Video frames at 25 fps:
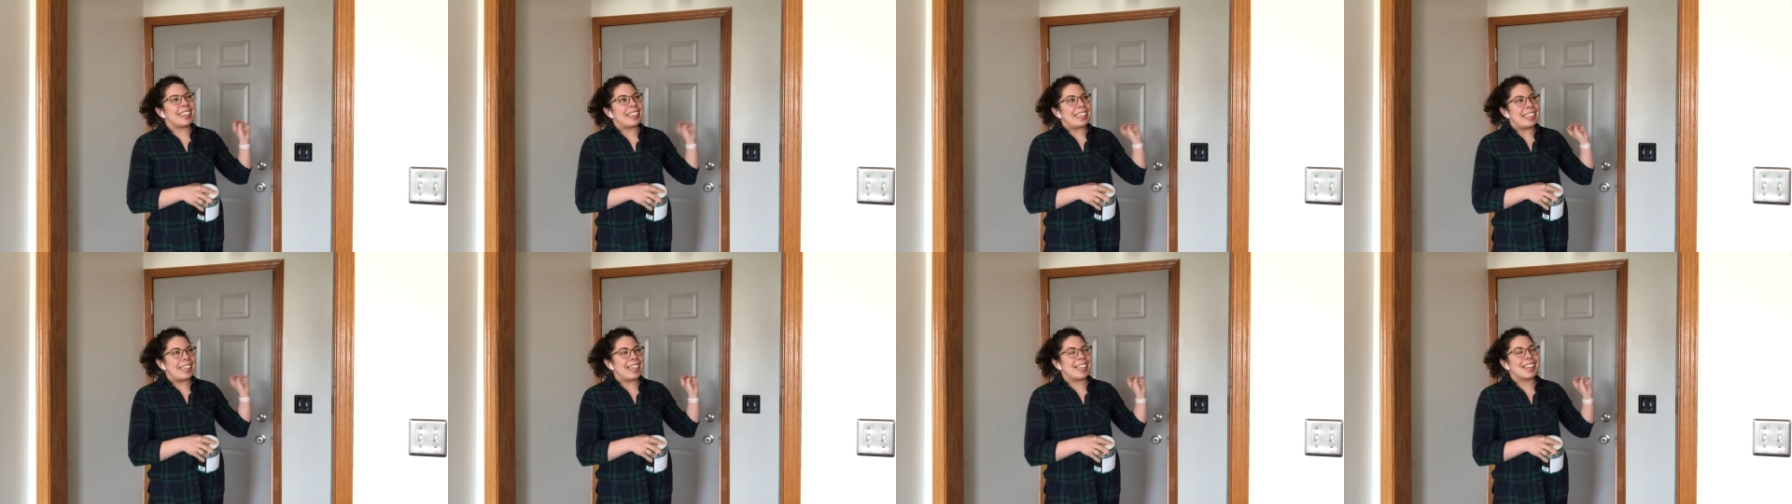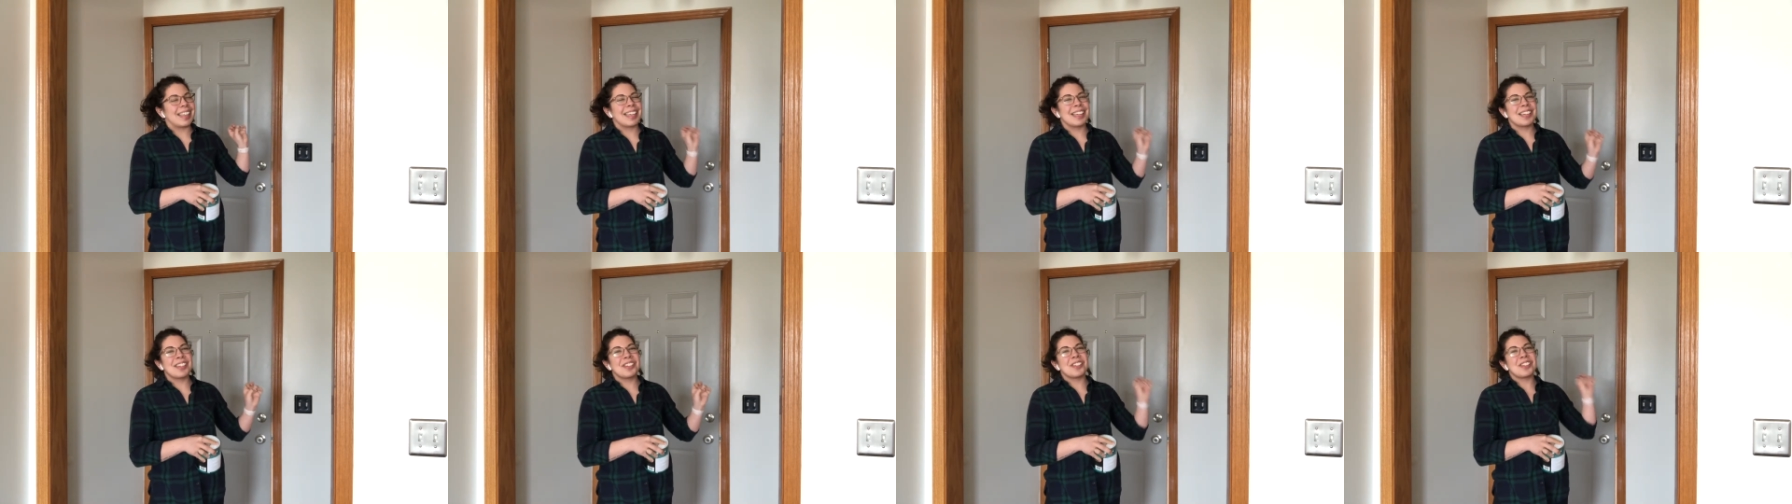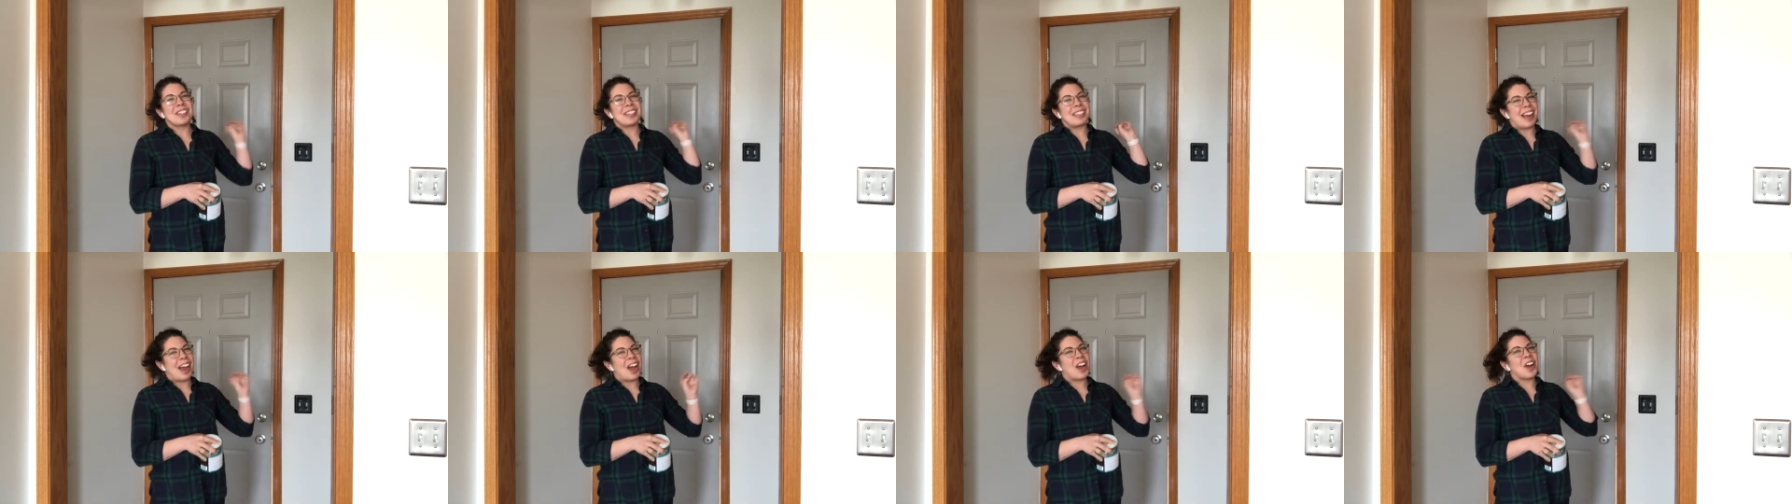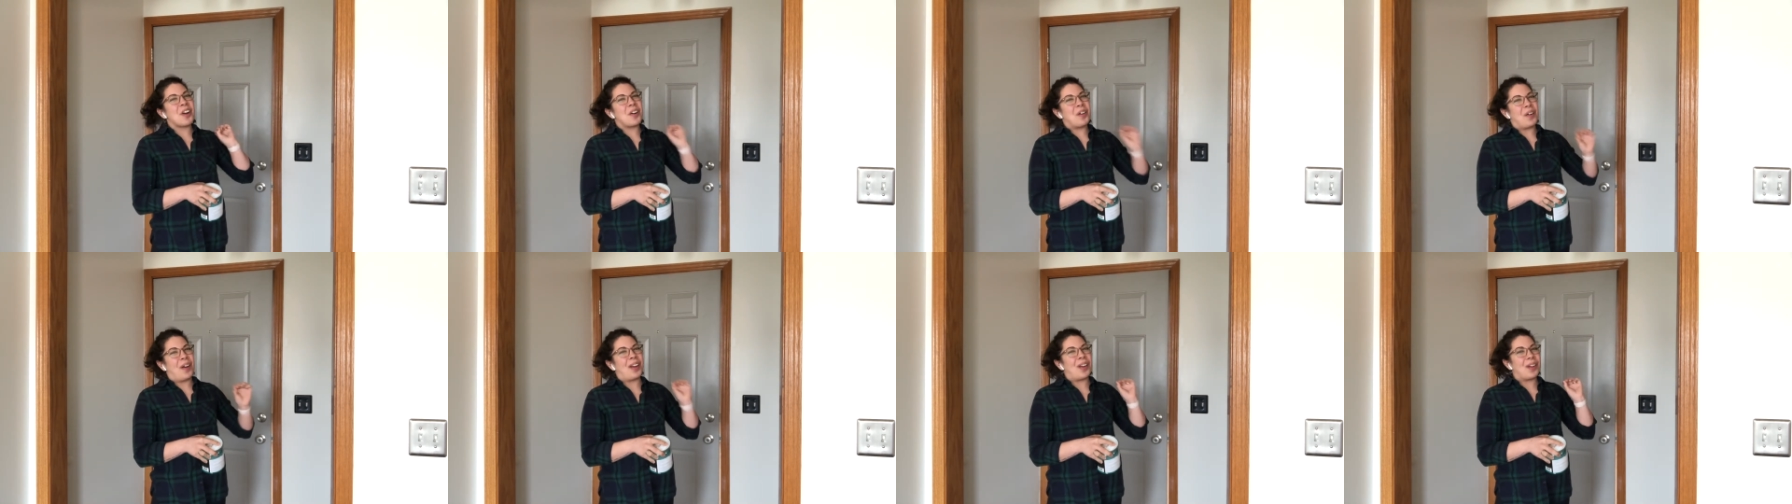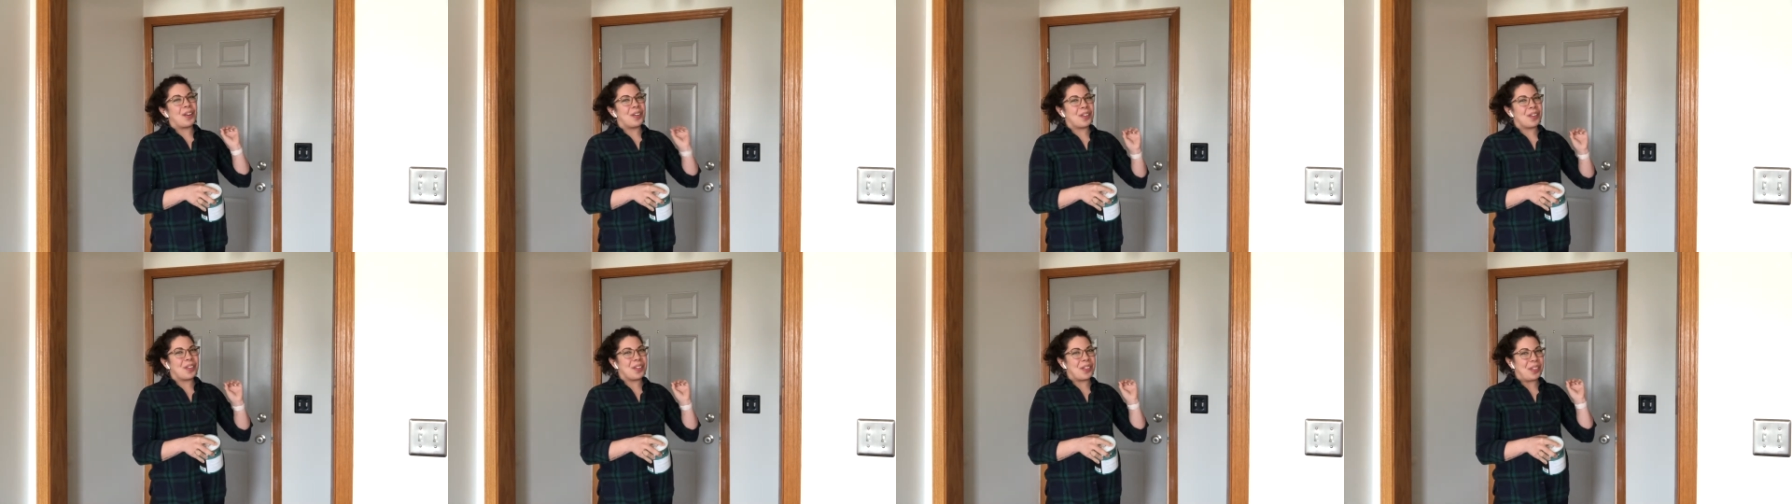I think it's just not quite
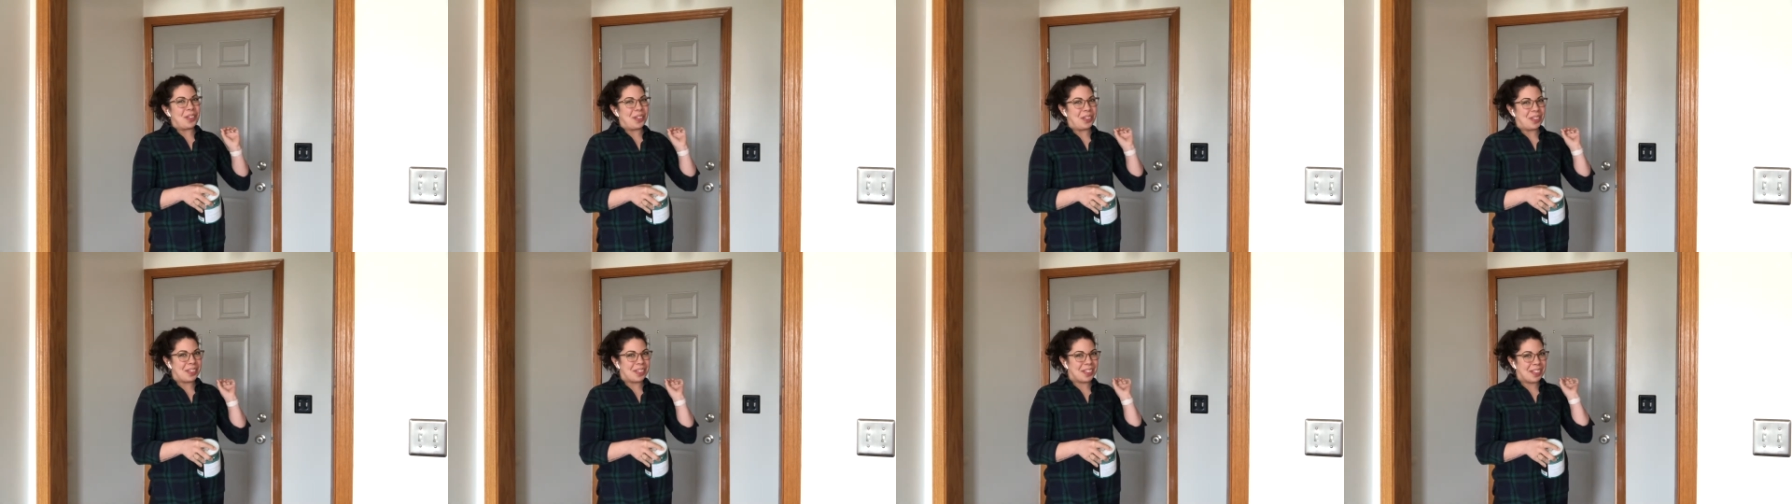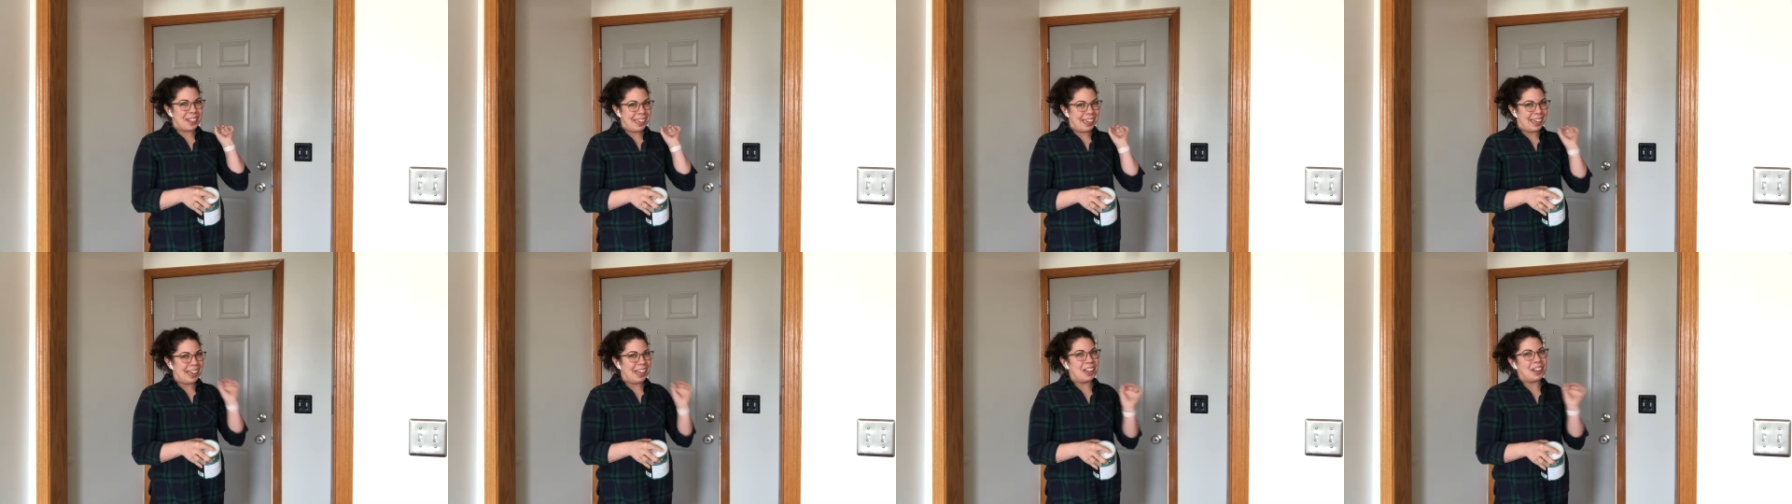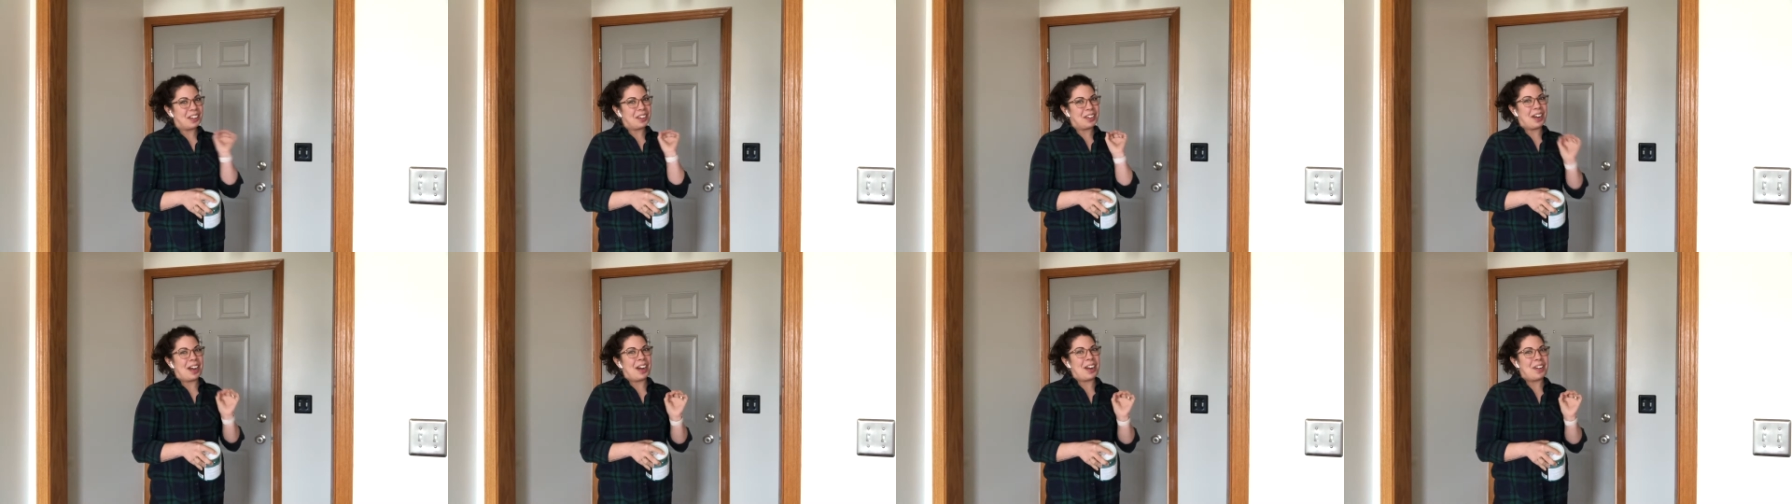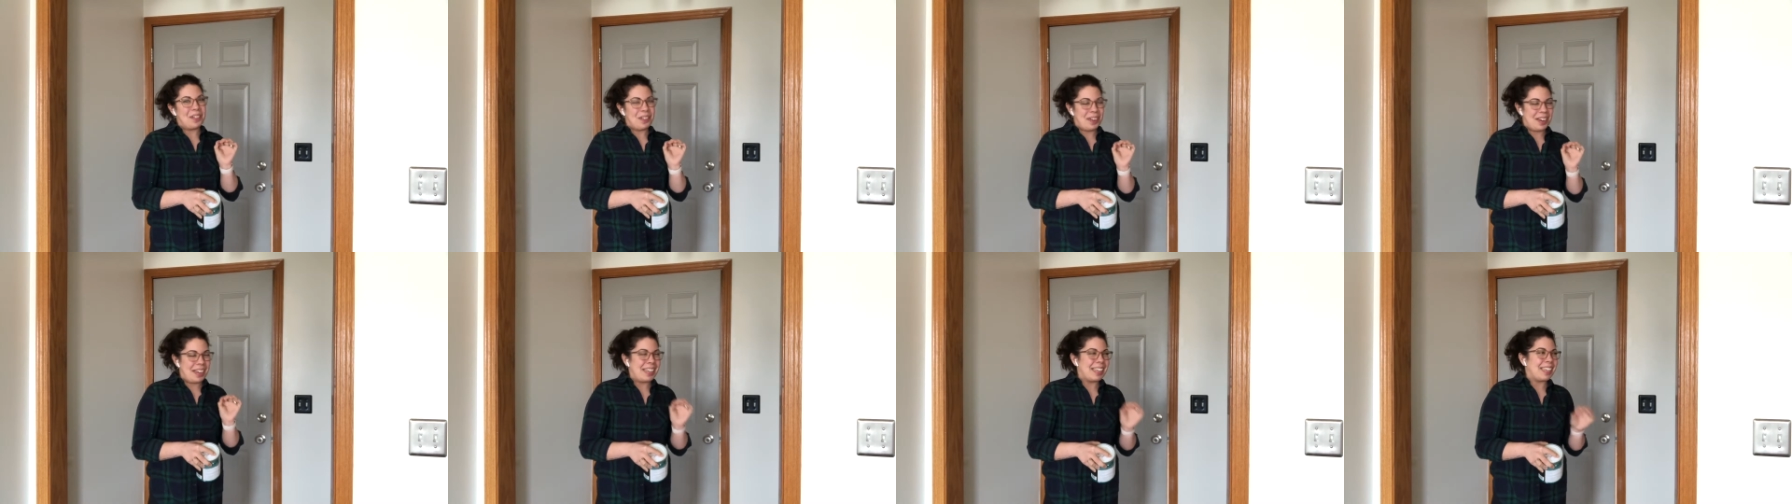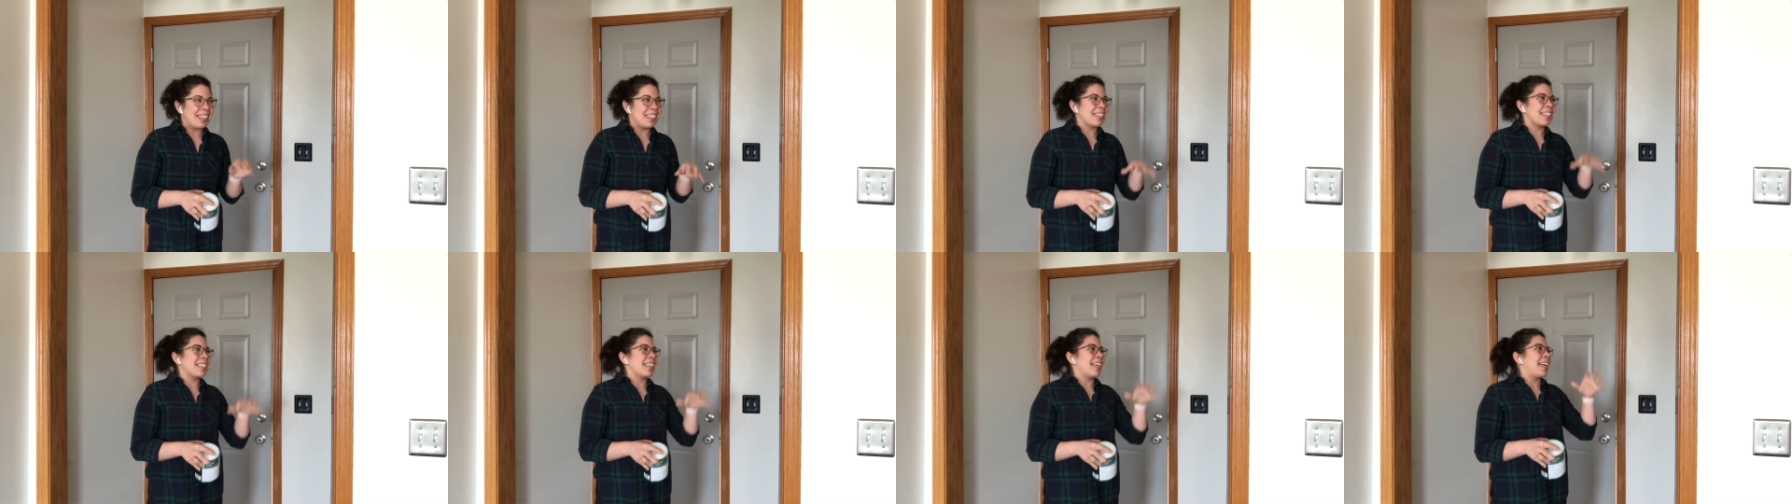the color I want.